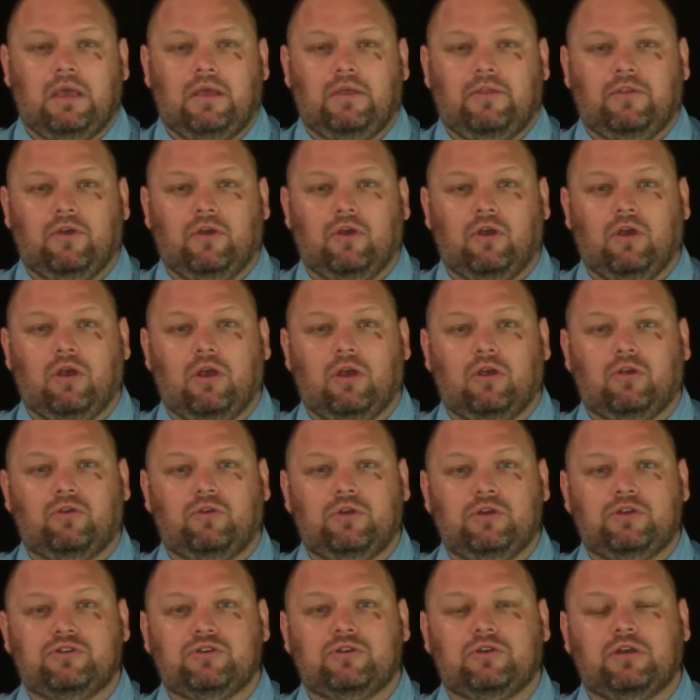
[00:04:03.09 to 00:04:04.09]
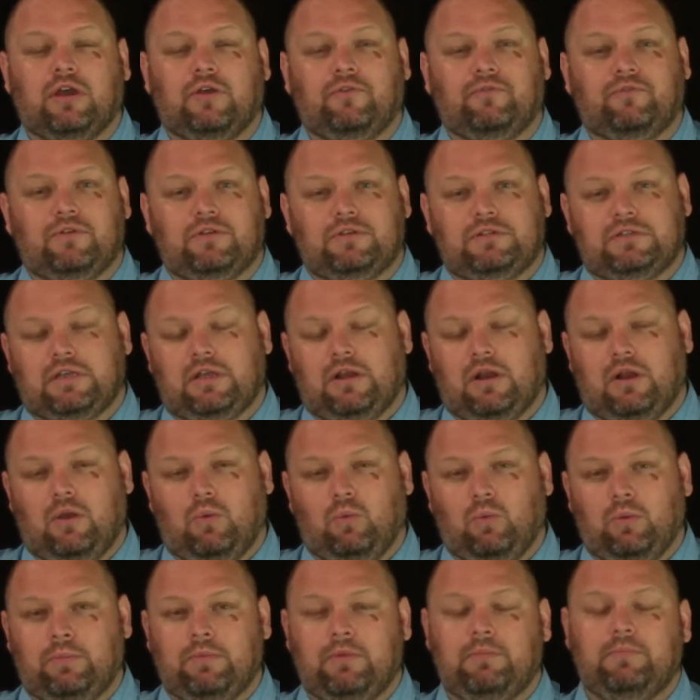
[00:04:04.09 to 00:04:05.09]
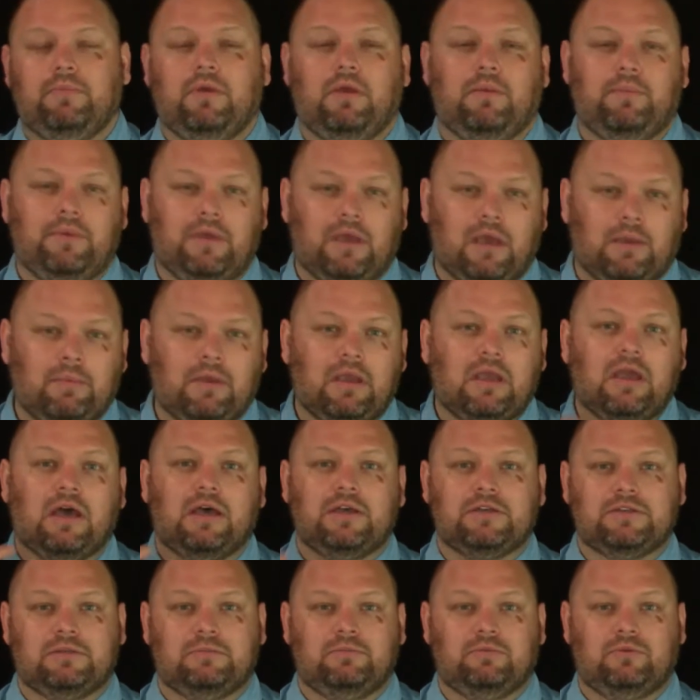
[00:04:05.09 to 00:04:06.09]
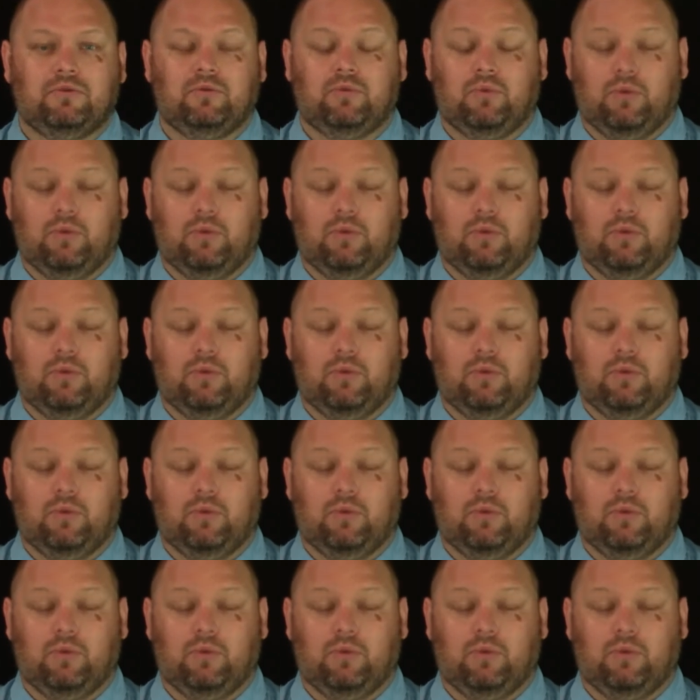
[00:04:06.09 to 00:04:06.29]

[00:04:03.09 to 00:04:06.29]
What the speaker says: There are creature comforts that women become accustomed to,